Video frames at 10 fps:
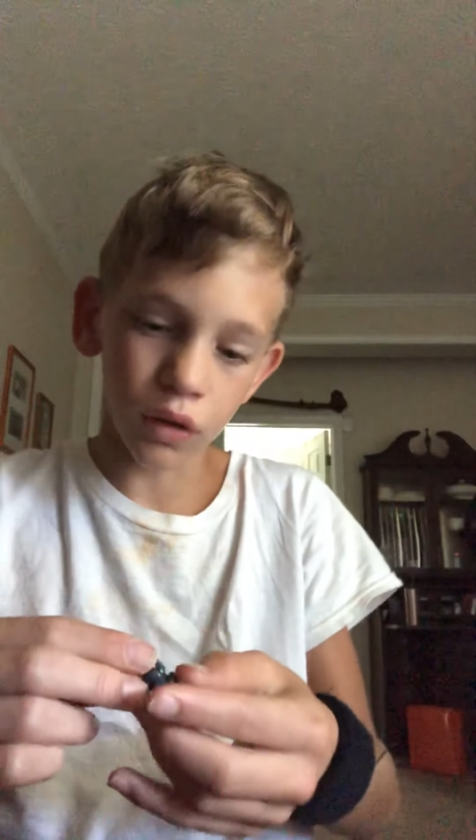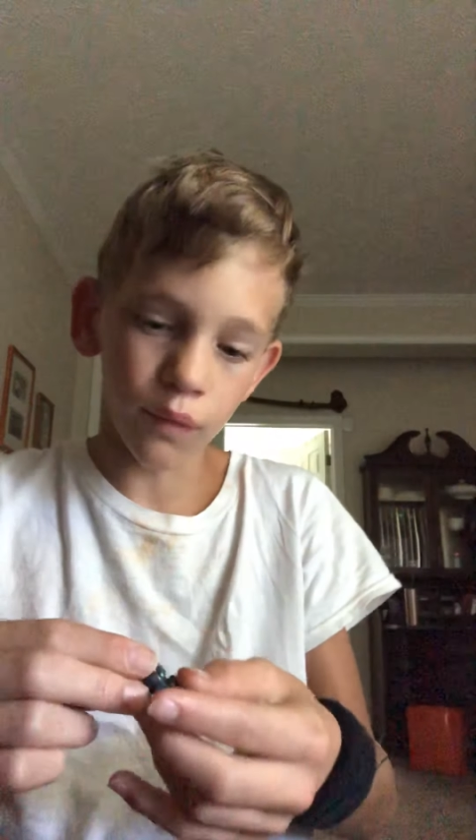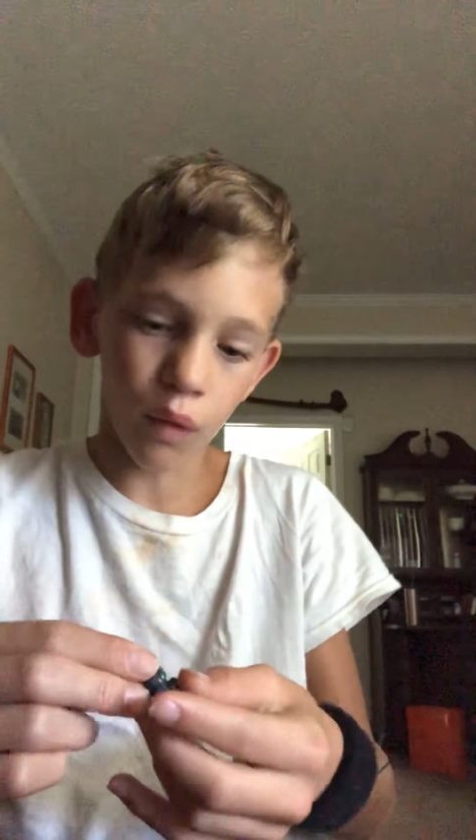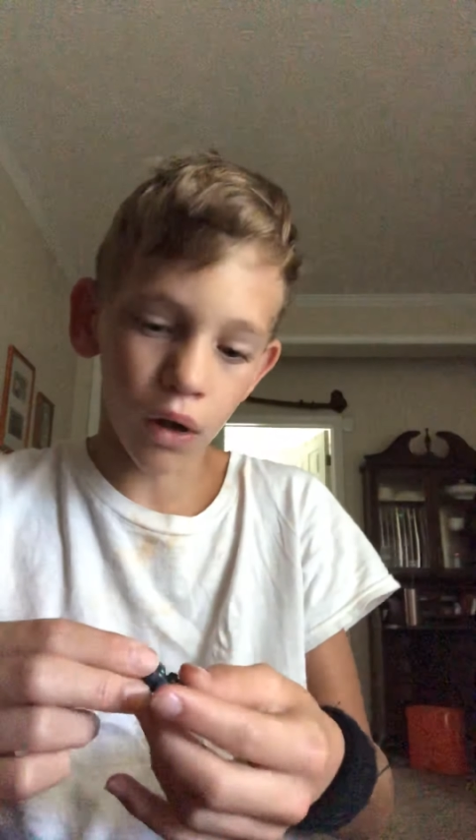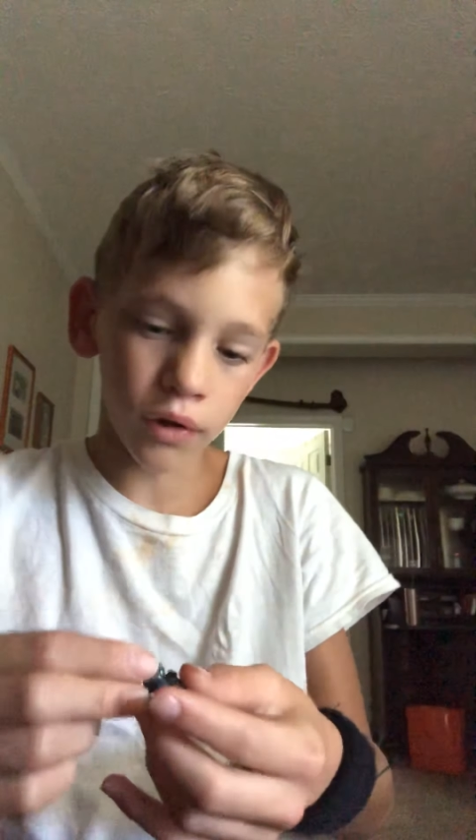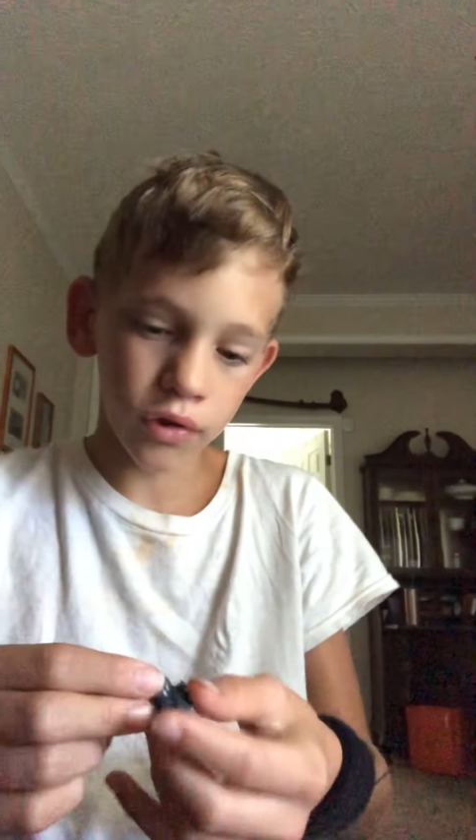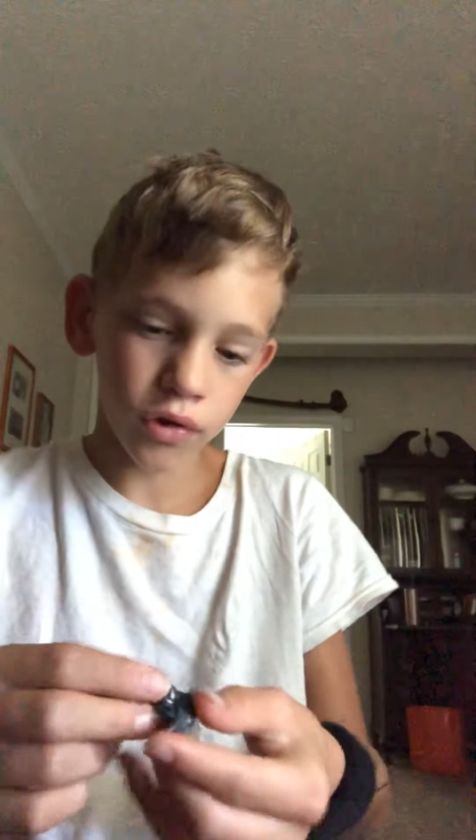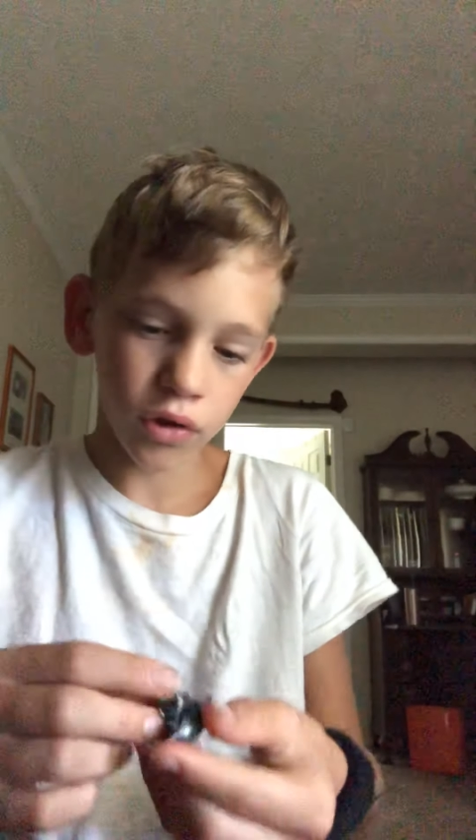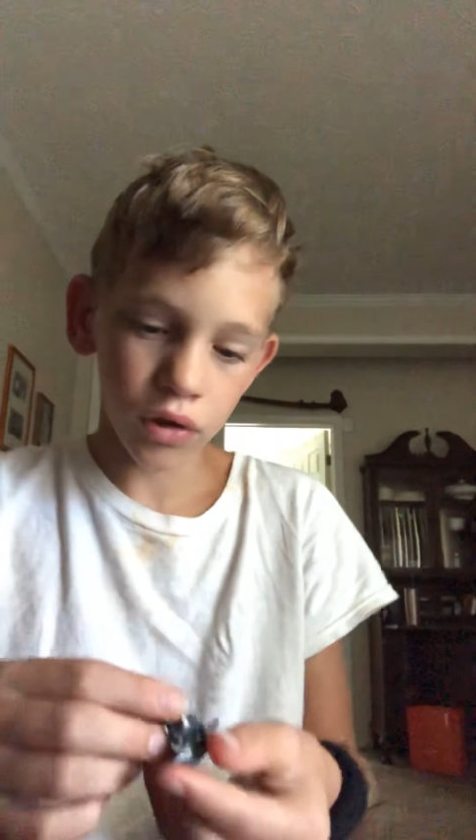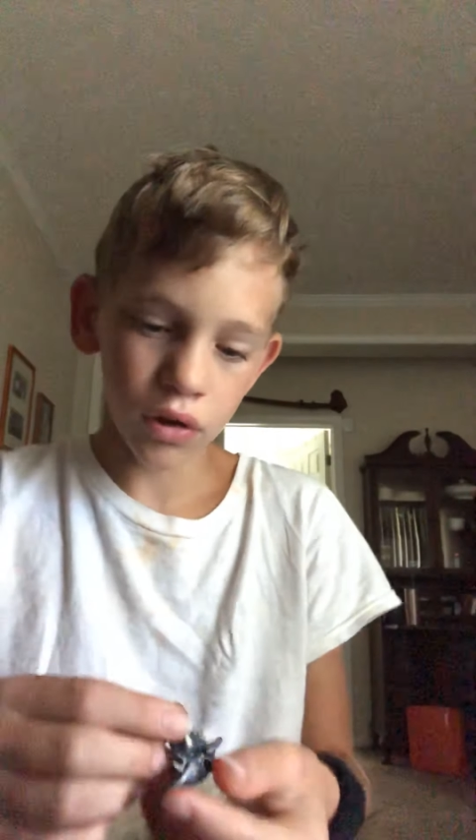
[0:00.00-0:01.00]
have
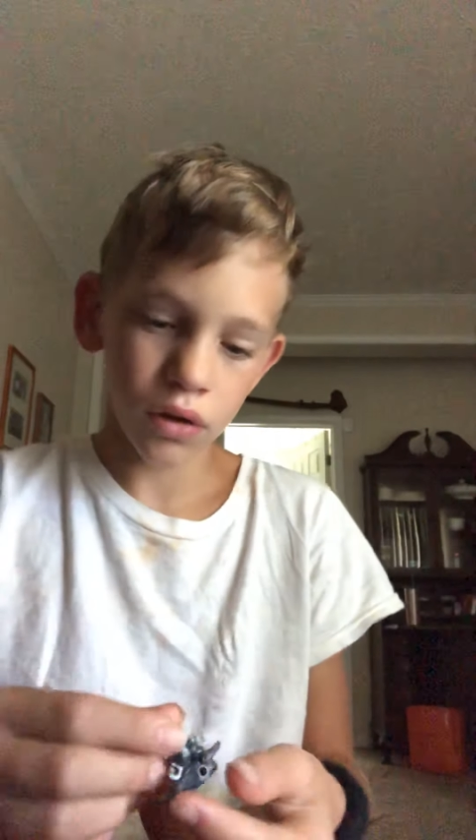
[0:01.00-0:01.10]
watched.